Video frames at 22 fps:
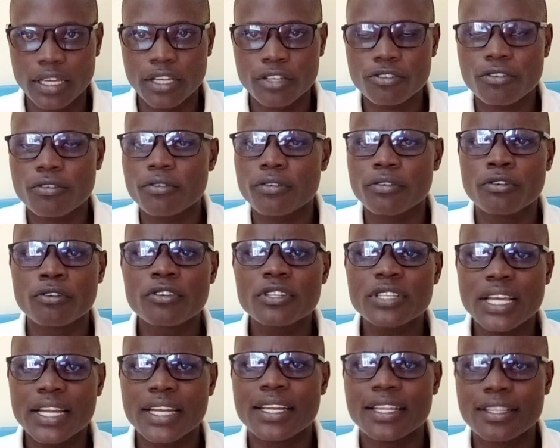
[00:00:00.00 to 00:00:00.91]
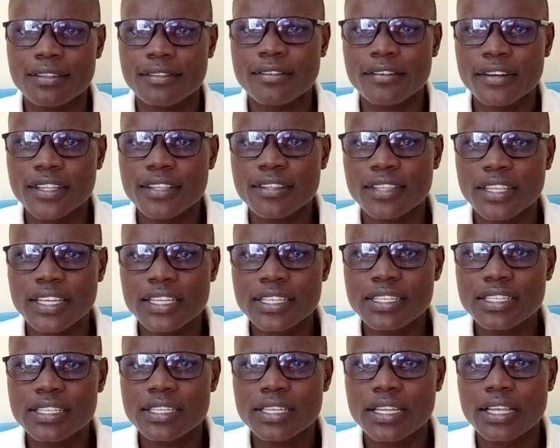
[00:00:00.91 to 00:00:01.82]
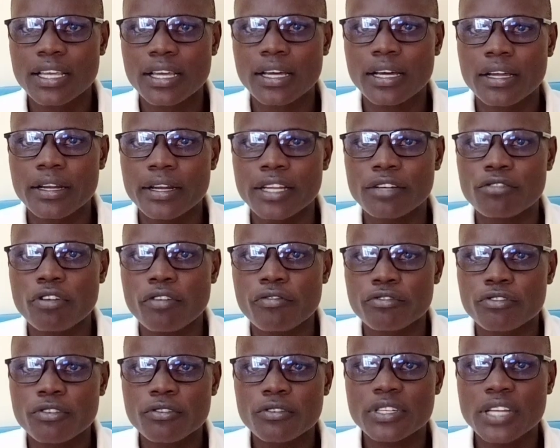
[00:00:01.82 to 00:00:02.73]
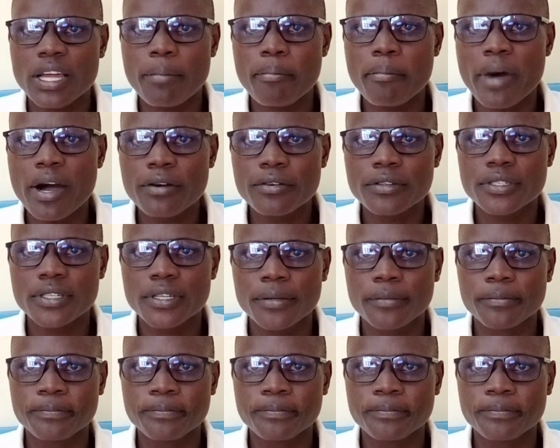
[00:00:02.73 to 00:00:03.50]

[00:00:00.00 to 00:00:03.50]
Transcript: So those are the three things that we have talked about